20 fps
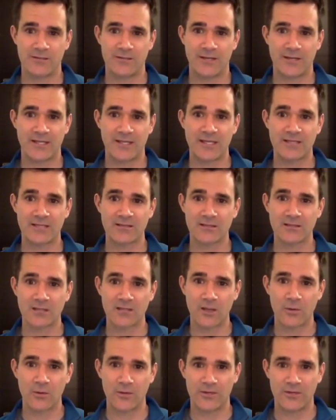I get
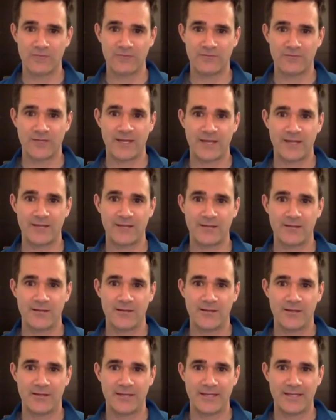low and flat,
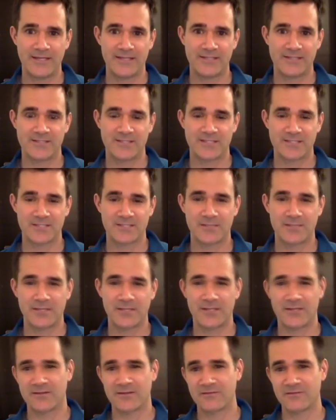
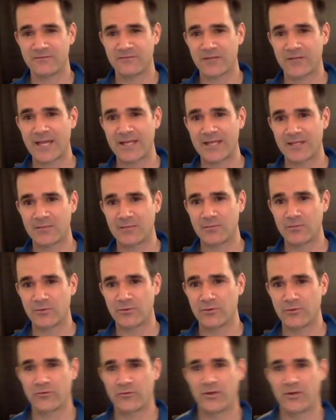anticipating the flattening
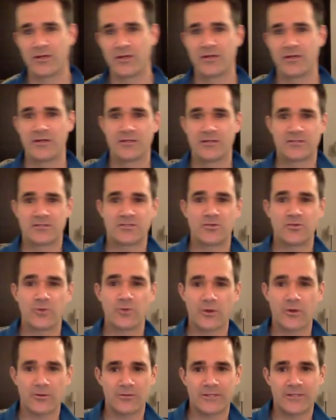move too
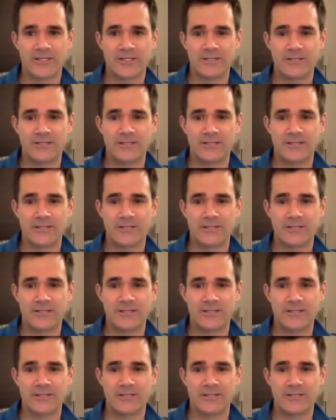early.